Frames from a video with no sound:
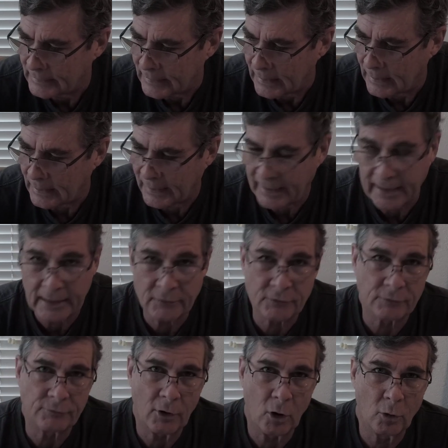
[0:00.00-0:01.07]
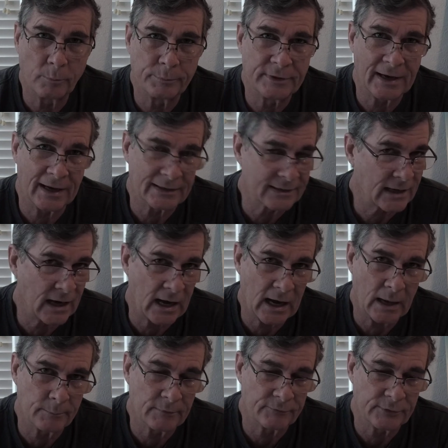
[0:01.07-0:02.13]

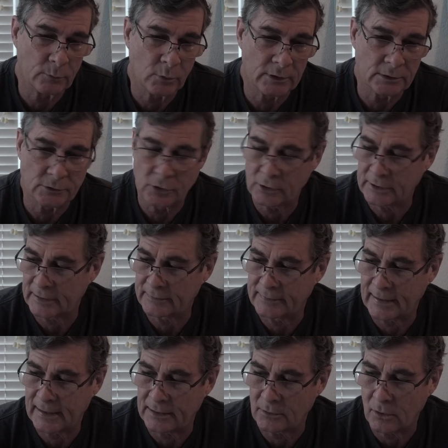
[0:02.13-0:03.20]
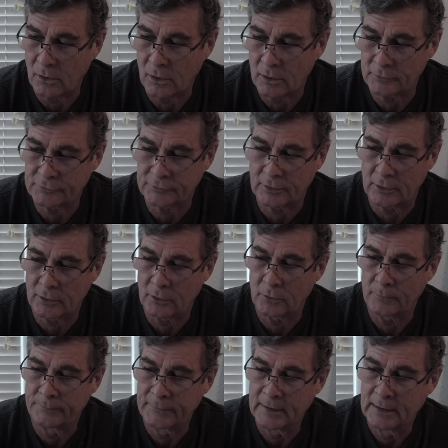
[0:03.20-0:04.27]
handsofhope.com, if you want to look at that also,